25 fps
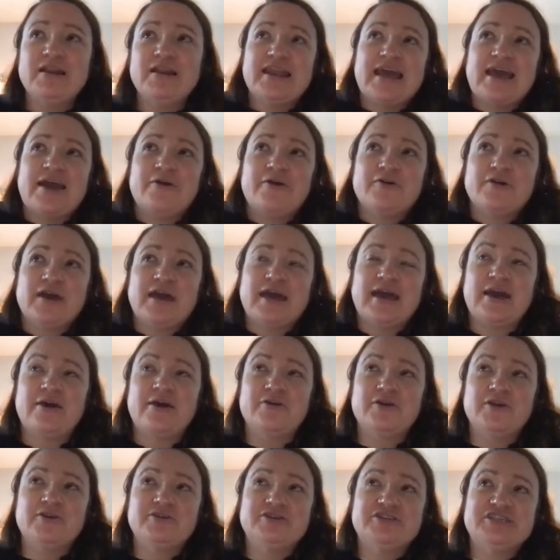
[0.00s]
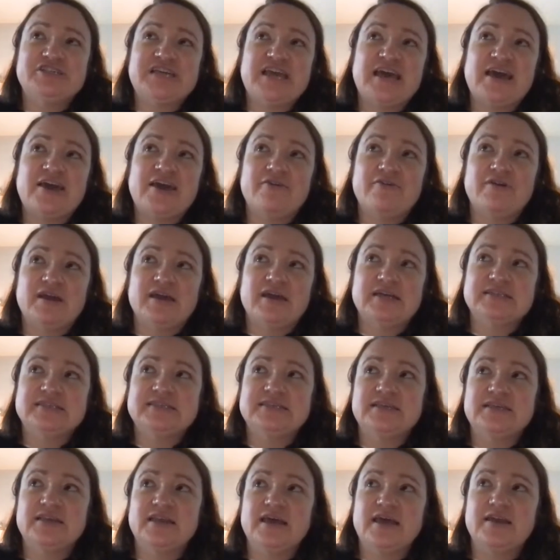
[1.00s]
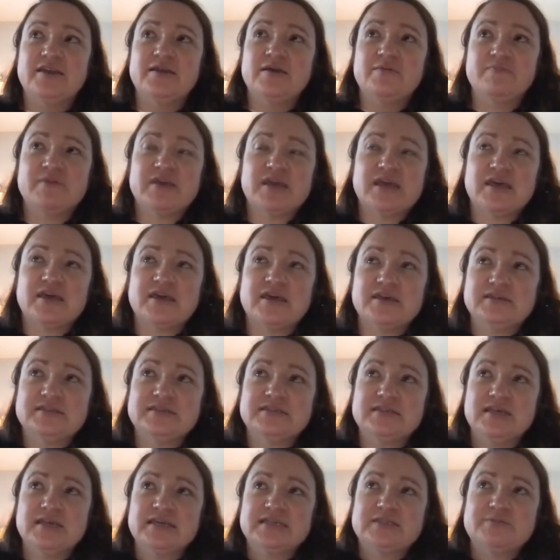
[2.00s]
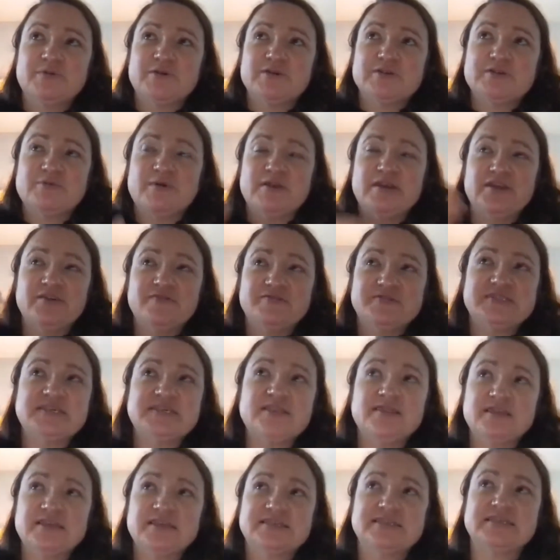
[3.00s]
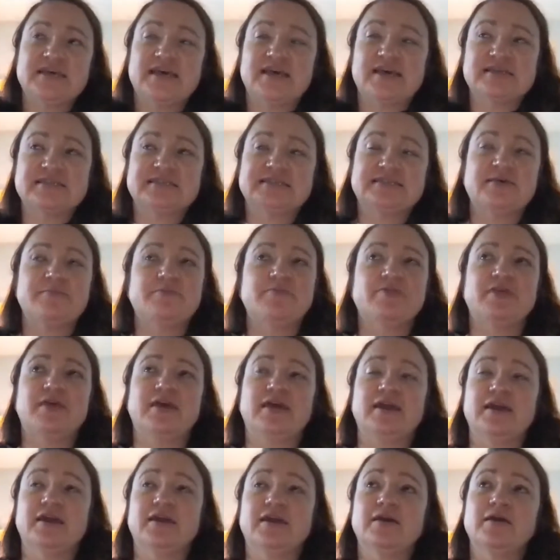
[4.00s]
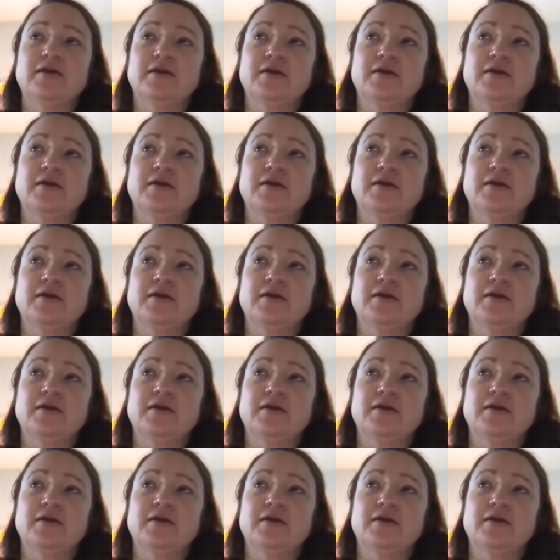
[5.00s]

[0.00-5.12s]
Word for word: how how you share it and and, and mm. because i suppose when you've synthesized something